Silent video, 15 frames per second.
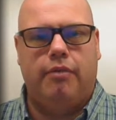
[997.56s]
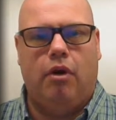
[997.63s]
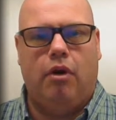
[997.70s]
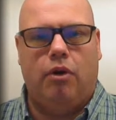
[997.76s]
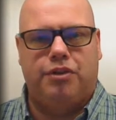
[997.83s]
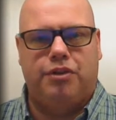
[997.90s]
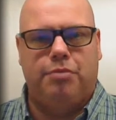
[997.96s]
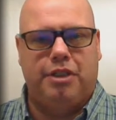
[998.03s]

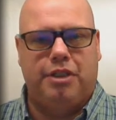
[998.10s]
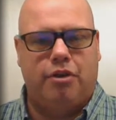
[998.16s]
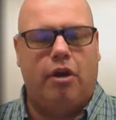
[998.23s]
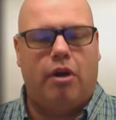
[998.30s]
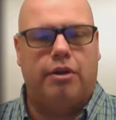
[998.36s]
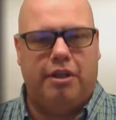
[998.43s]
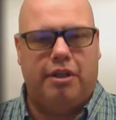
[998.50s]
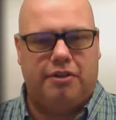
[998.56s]
ultimate
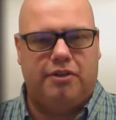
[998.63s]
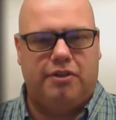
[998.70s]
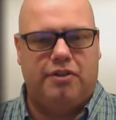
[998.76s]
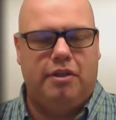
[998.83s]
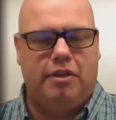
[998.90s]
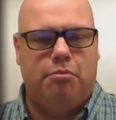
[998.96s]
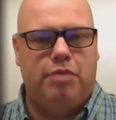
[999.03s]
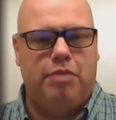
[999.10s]
targets, is
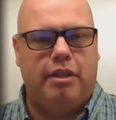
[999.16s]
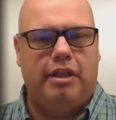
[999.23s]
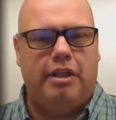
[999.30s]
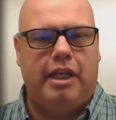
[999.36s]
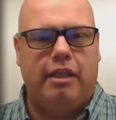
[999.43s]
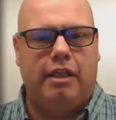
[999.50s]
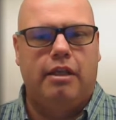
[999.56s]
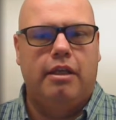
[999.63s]
the
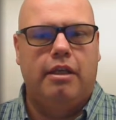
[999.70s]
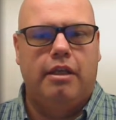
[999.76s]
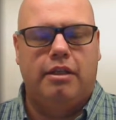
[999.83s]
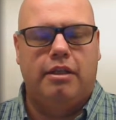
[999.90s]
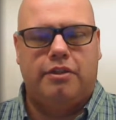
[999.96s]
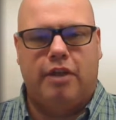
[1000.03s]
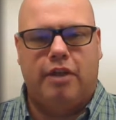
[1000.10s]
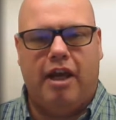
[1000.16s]
ability
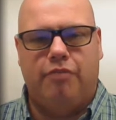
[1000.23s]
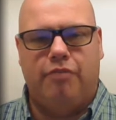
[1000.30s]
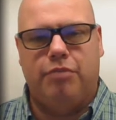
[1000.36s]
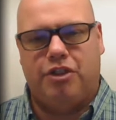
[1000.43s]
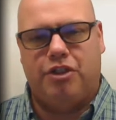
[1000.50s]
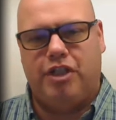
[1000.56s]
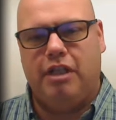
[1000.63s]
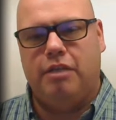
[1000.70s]
to have
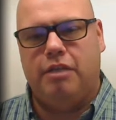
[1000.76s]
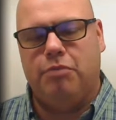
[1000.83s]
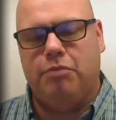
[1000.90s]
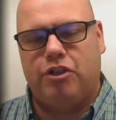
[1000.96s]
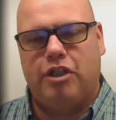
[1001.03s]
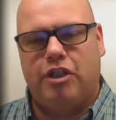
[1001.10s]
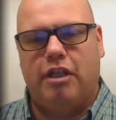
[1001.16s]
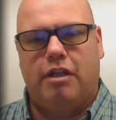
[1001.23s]

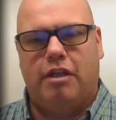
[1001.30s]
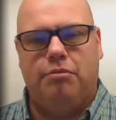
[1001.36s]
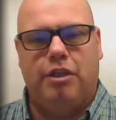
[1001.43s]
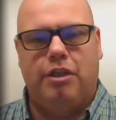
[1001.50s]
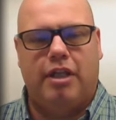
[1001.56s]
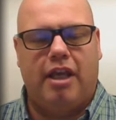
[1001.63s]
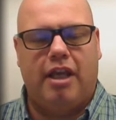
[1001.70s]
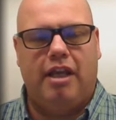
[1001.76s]
machine-to-machine
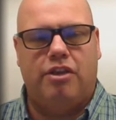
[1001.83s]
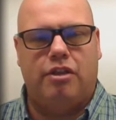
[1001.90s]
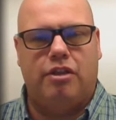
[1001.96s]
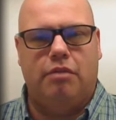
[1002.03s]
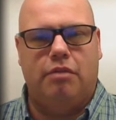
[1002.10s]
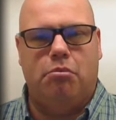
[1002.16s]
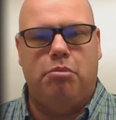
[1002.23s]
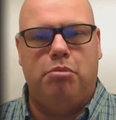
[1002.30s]

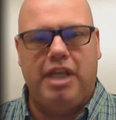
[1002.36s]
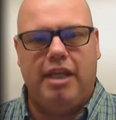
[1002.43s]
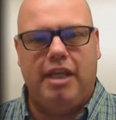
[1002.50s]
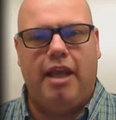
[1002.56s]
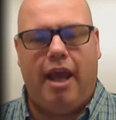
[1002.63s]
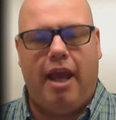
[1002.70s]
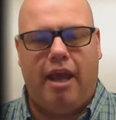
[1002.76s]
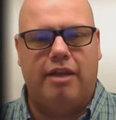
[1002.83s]
communication
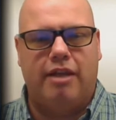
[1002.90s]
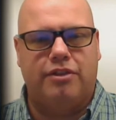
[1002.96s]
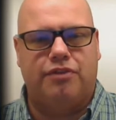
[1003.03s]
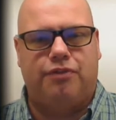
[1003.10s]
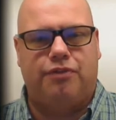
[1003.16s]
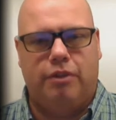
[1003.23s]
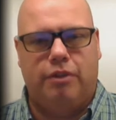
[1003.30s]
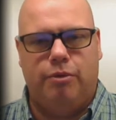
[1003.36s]
be as
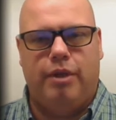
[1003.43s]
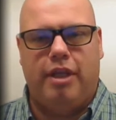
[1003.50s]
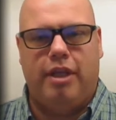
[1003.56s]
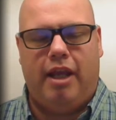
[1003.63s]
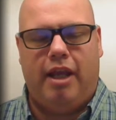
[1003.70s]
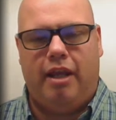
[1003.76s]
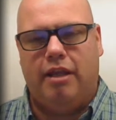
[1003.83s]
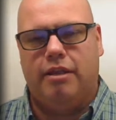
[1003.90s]
fluid
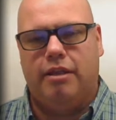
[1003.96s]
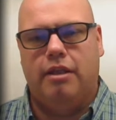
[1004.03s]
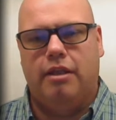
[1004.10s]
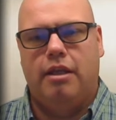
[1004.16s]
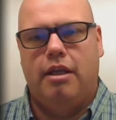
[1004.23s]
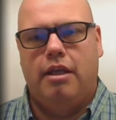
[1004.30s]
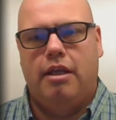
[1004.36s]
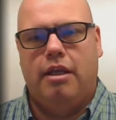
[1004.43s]
and
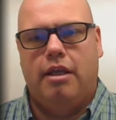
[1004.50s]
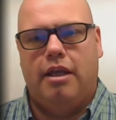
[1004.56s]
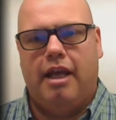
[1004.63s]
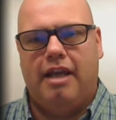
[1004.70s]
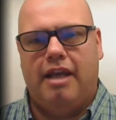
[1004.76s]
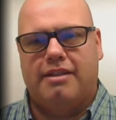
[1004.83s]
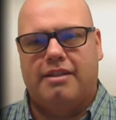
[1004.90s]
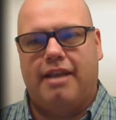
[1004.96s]

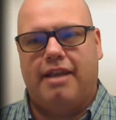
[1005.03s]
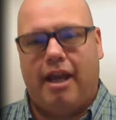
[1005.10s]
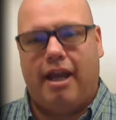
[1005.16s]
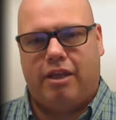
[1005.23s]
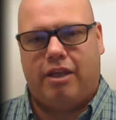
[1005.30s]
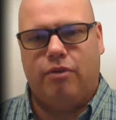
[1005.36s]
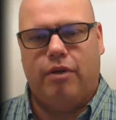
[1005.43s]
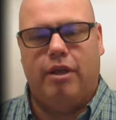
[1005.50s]
as
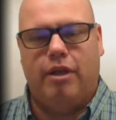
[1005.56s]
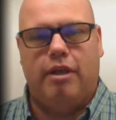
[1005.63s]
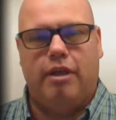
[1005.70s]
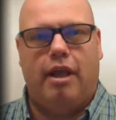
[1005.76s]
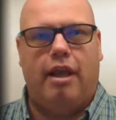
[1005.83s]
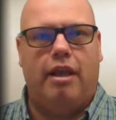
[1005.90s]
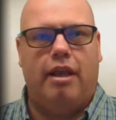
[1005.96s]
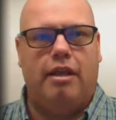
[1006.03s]
accurate
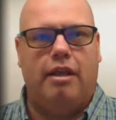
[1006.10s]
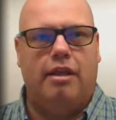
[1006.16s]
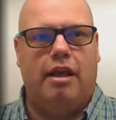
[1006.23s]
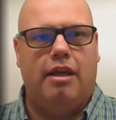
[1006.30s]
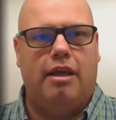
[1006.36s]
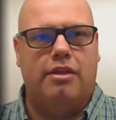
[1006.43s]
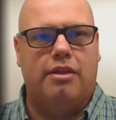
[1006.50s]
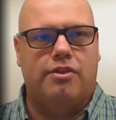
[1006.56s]
and
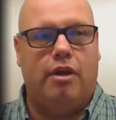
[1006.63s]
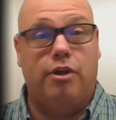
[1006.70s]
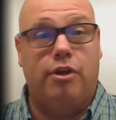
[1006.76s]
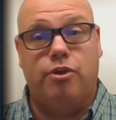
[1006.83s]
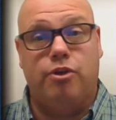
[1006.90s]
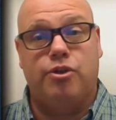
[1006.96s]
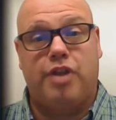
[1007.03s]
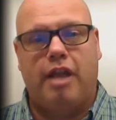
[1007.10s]
as
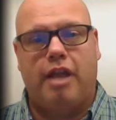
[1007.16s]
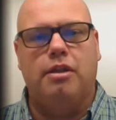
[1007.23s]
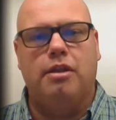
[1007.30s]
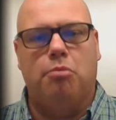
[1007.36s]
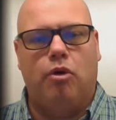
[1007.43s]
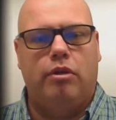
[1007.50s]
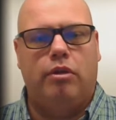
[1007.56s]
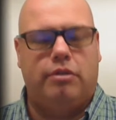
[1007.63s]

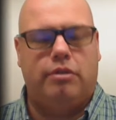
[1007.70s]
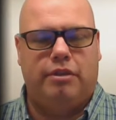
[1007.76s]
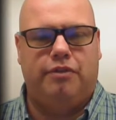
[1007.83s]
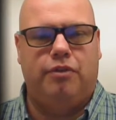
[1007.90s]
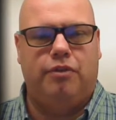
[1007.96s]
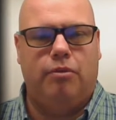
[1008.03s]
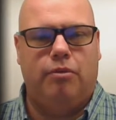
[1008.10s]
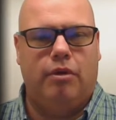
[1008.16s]
understandable,
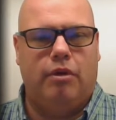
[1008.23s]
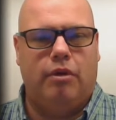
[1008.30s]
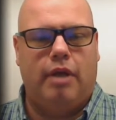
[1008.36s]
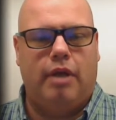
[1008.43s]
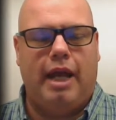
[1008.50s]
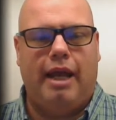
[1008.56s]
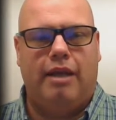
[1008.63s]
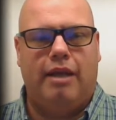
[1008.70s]
if you will,
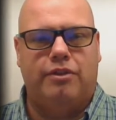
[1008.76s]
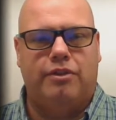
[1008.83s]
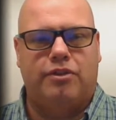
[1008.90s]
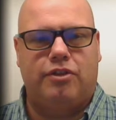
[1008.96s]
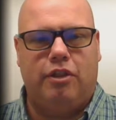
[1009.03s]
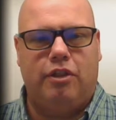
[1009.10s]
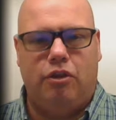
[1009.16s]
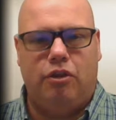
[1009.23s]
as
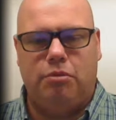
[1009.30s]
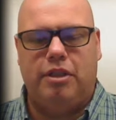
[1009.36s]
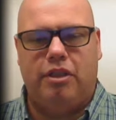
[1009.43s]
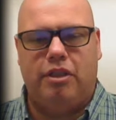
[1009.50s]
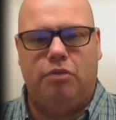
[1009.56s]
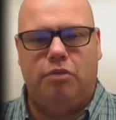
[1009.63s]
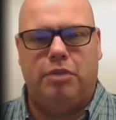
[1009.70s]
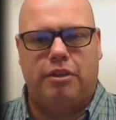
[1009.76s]

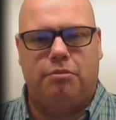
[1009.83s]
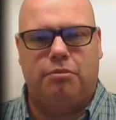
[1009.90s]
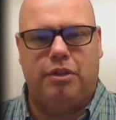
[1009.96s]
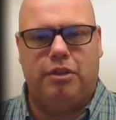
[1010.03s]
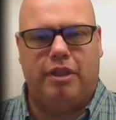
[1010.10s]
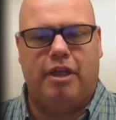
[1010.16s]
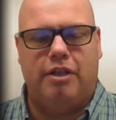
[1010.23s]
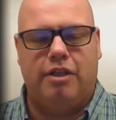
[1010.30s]
human-to-human
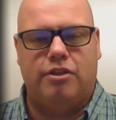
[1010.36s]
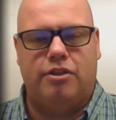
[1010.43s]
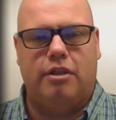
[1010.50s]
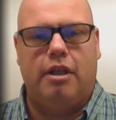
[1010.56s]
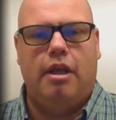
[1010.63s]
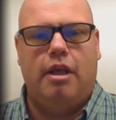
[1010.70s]
communication.